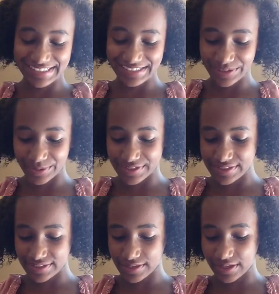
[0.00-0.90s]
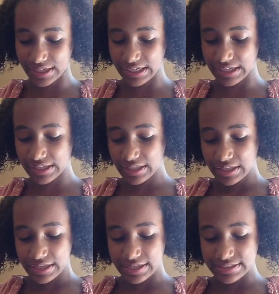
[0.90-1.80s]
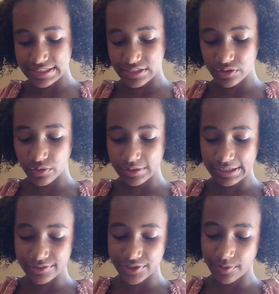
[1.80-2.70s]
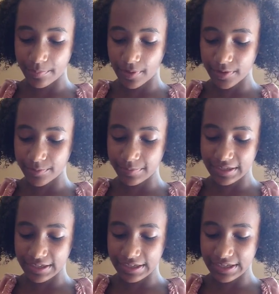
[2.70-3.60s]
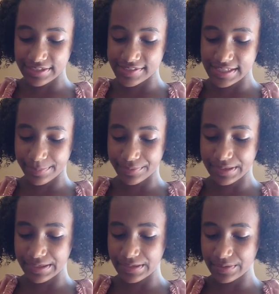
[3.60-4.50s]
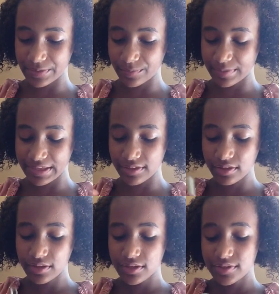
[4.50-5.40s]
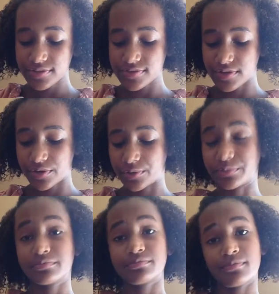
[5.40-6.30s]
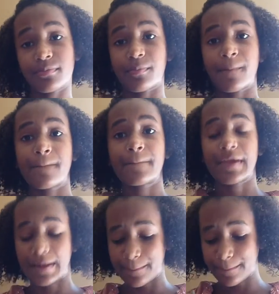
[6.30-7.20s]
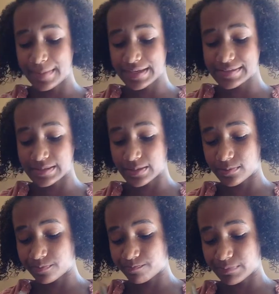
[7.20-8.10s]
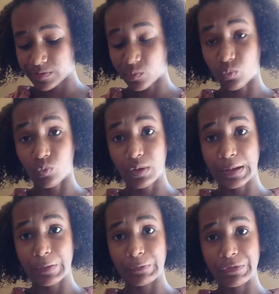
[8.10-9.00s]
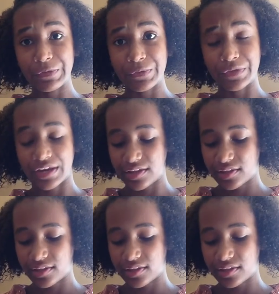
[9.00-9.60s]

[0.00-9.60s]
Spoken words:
notice that the honey, it did go down to the bottom and it kind of separated a little bit. So gotta mix real good.